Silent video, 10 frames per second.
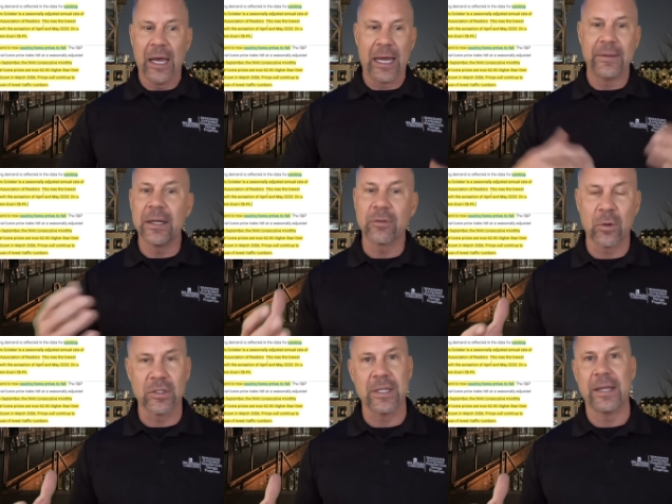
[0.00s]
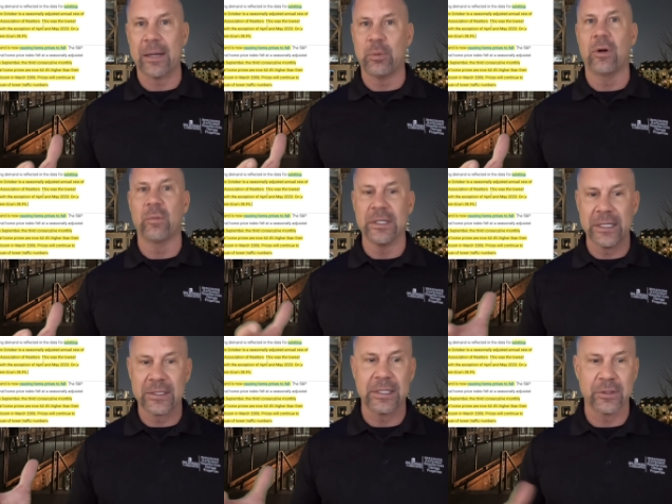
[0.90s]
And then, of course, at that point, we
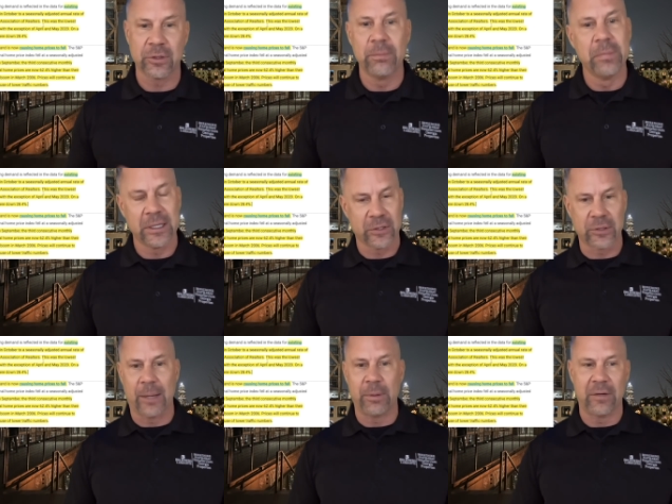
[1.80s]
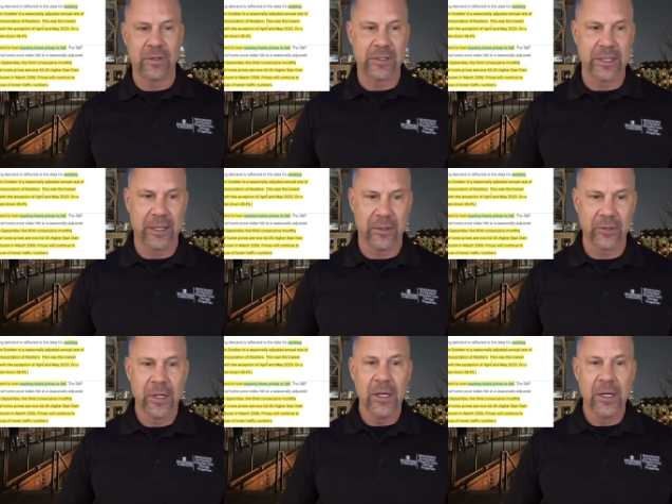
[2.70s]
did see a tremendous drop off in sales.